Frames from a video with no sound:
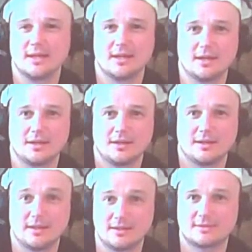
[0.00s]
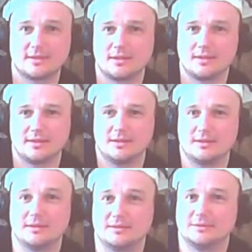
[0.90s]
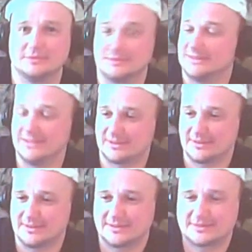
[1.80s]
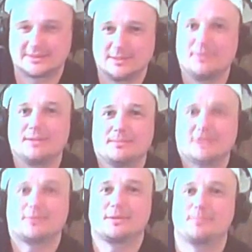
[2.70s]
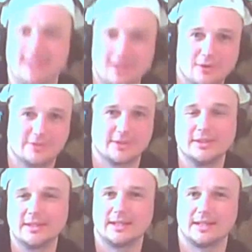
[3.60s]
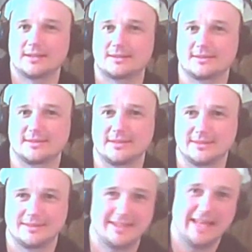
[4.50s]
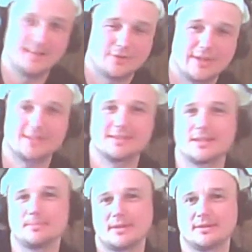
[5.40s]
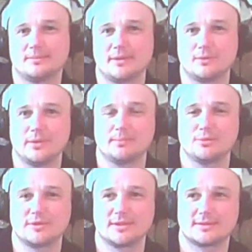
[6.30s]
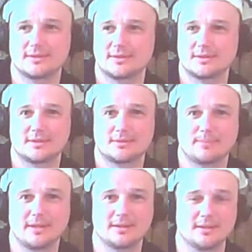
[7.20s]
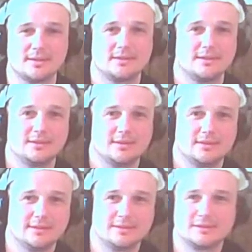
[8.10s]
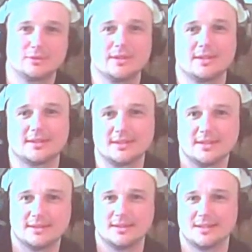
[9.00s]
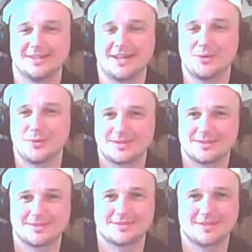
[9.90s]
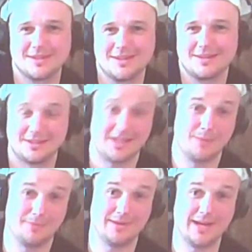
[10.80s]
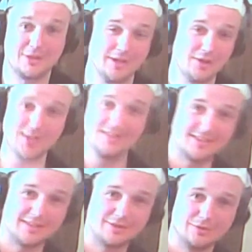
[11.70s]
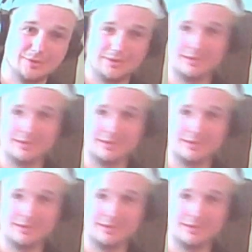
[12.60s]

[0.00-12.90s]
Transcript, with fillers: uh, has. Uh, is, is simply much, much better. Also, like this uh, M tracking done by, by VR Boost is, is, is better than doing it in another way, since the game actually thinks that you